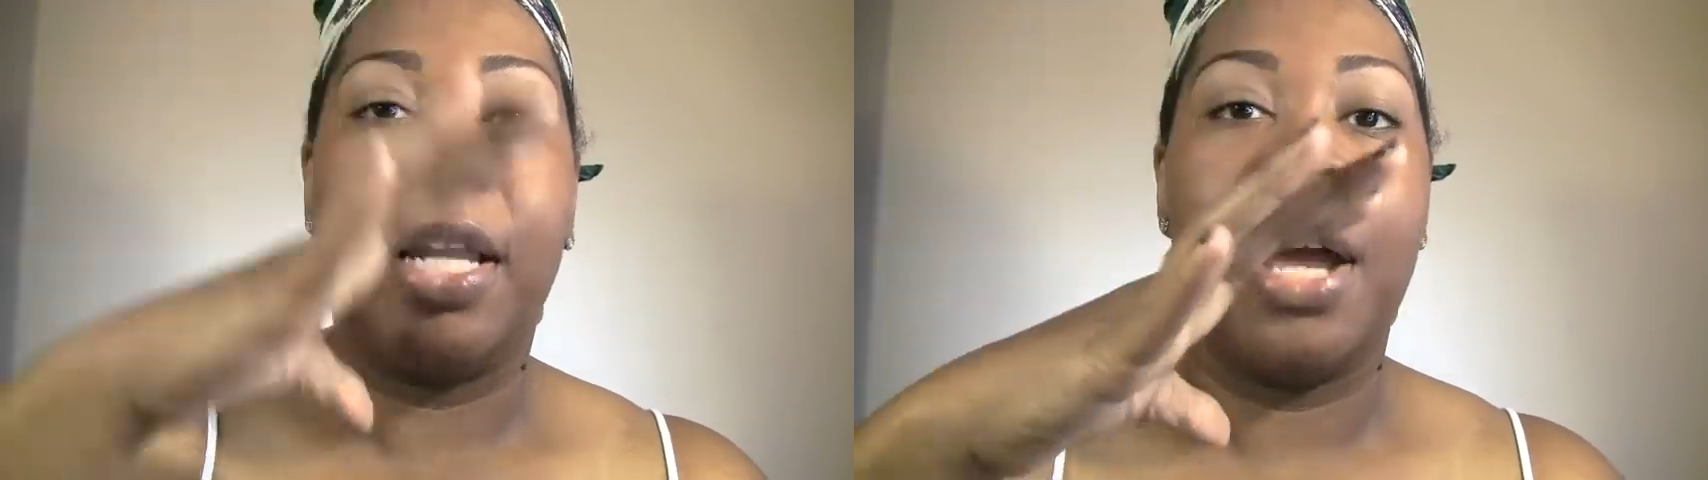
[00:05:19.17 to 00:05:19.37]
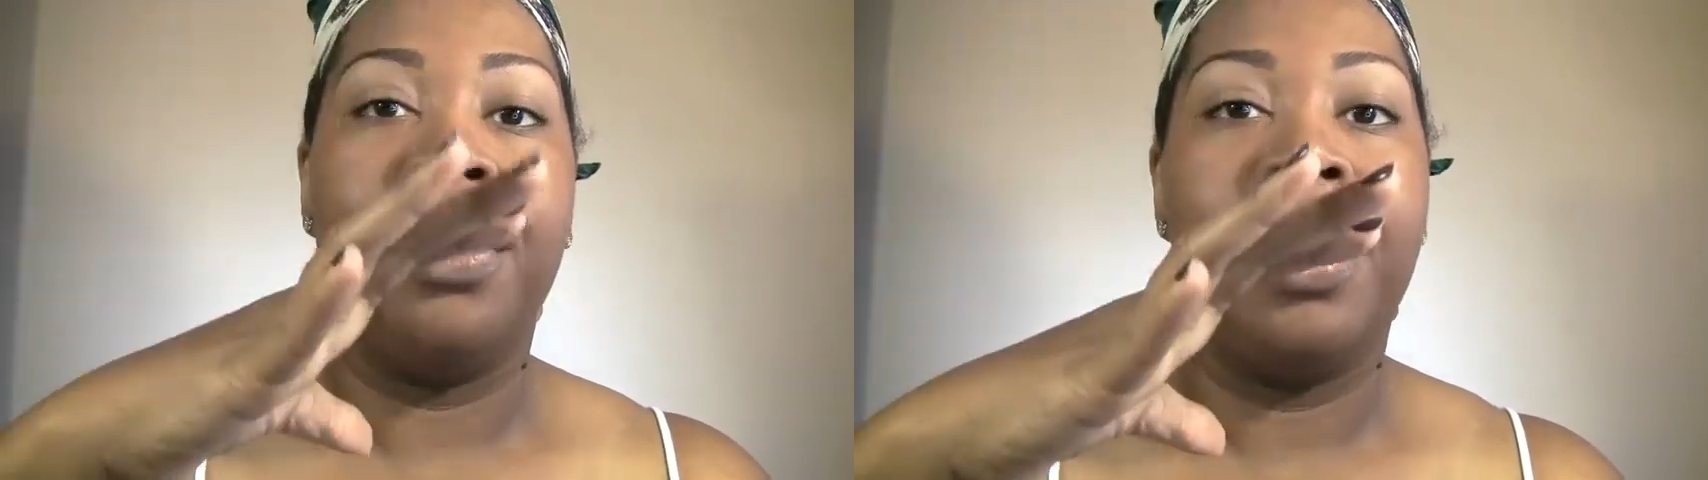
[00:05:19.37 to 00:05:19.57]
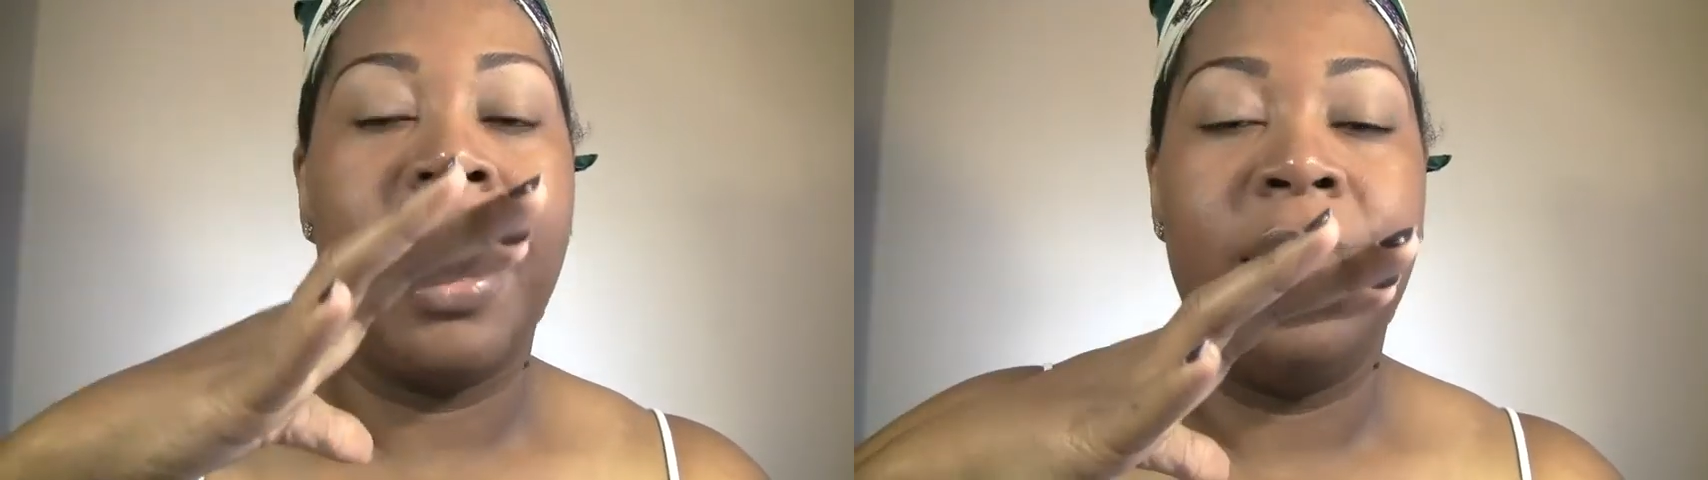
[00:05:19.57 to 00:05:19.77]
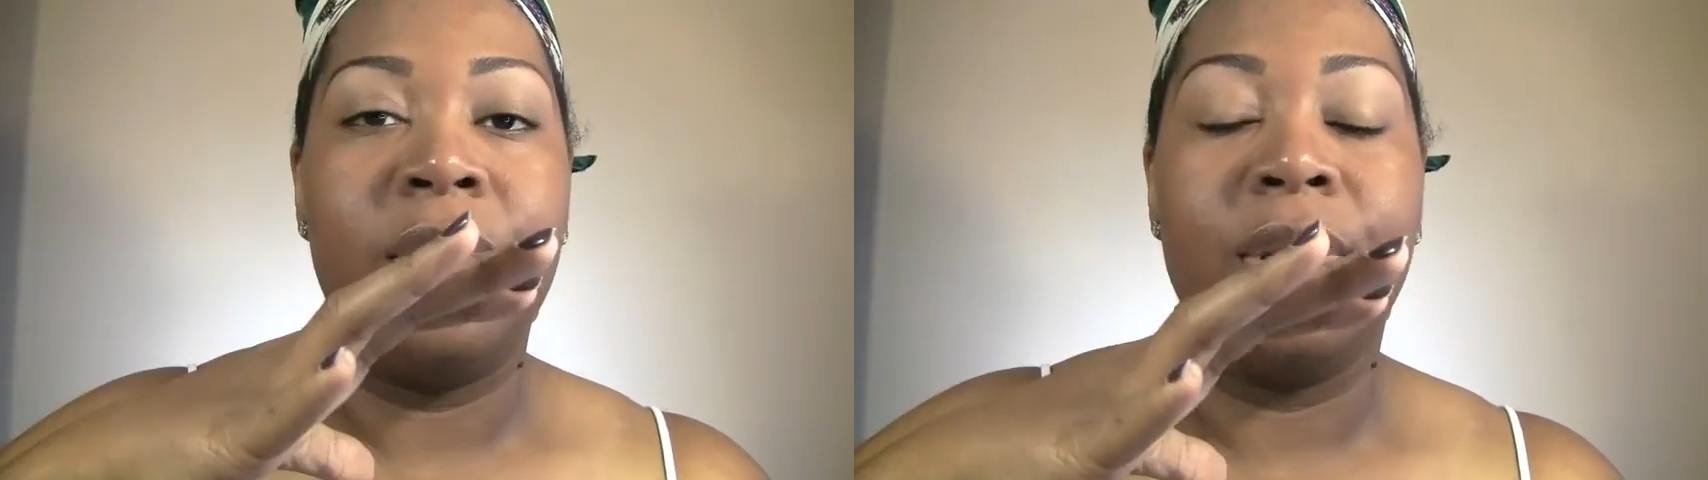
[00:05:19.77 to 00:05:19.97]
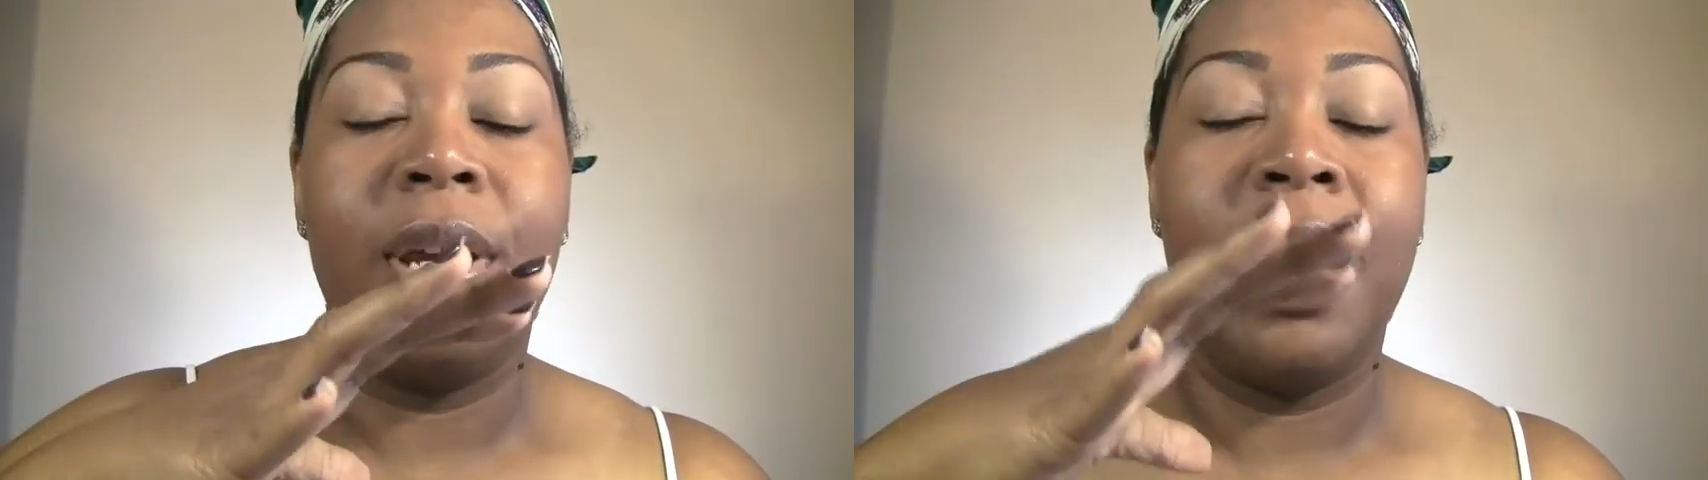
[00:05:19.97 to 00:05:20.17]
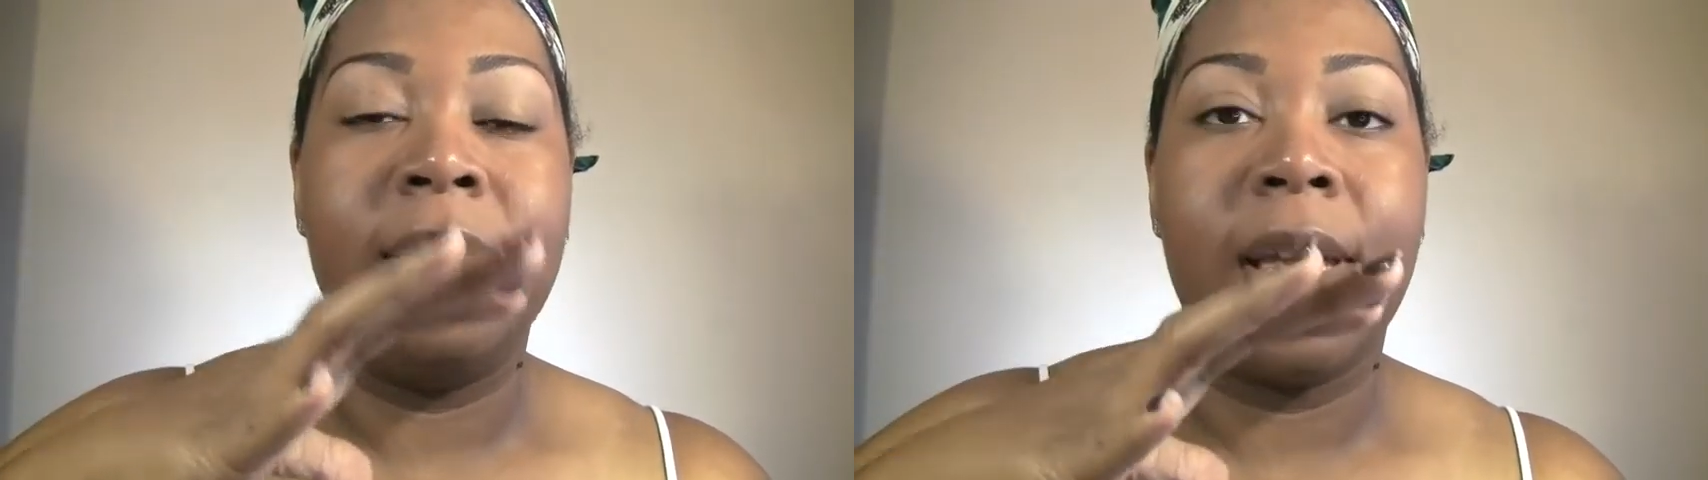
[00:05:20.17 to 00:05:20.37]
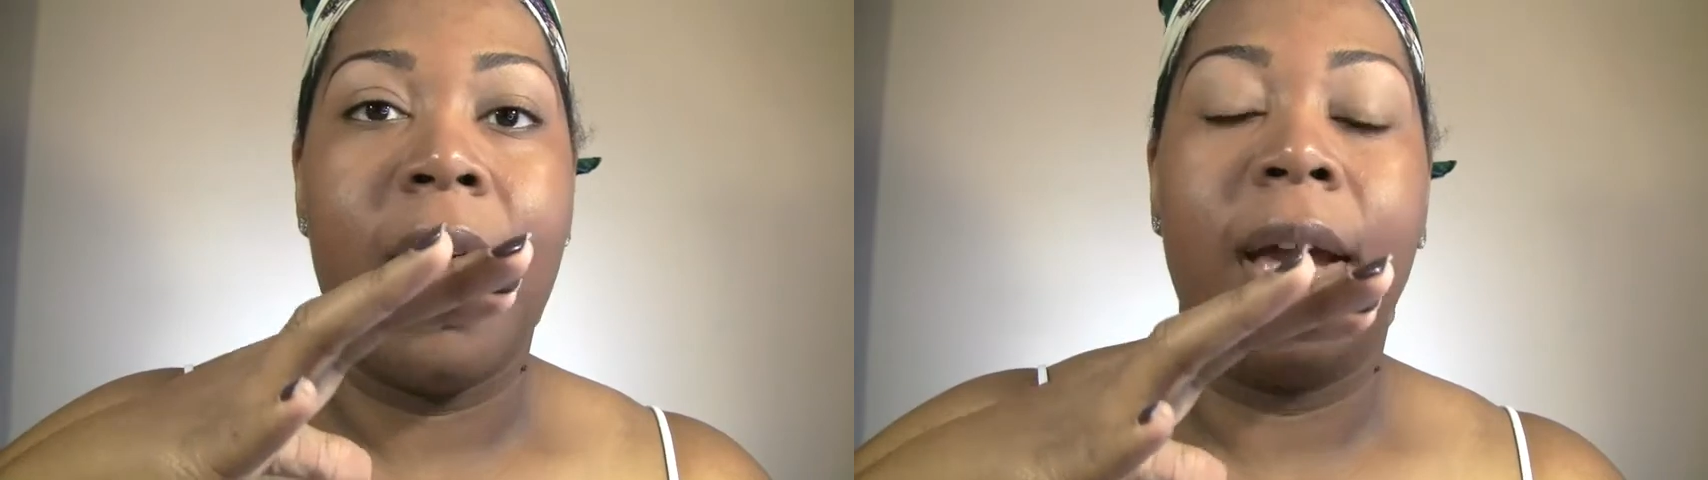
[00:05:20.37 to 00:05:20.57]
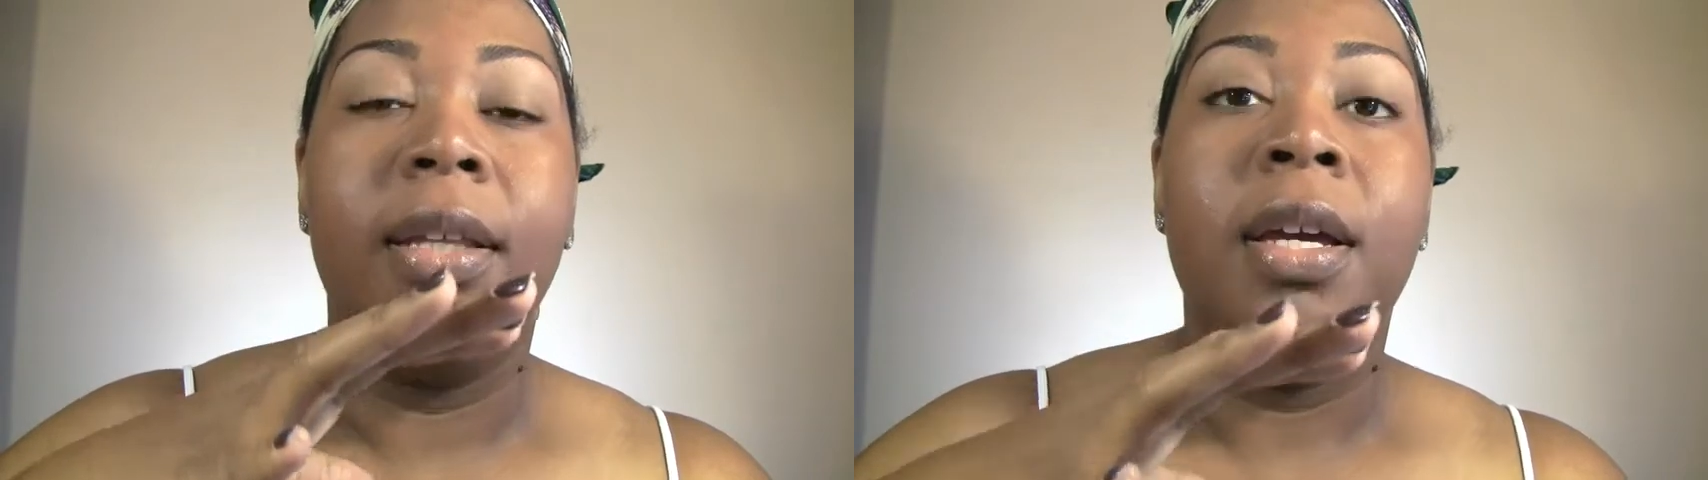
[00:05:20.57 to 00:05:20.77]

lighter on the inside.